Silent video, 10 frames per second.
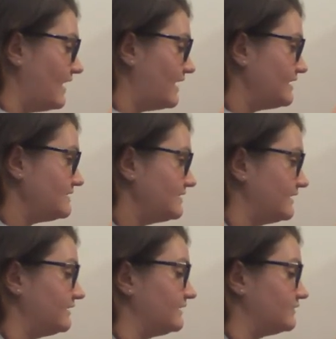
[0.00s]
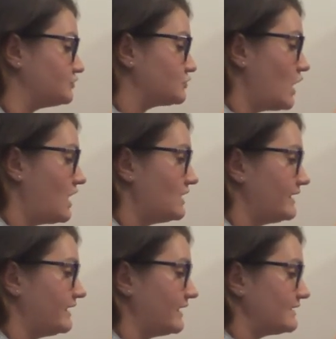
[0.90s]
I can draw
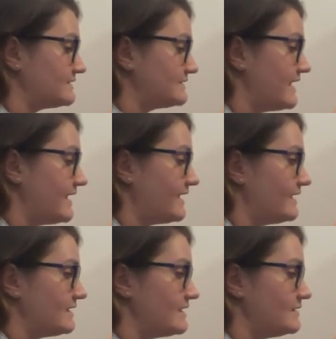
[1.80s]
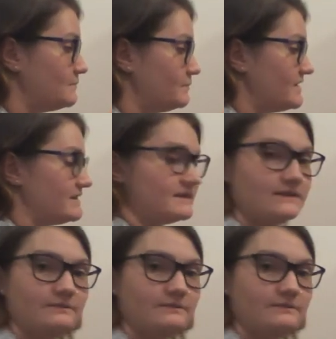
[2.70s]
a steady beat.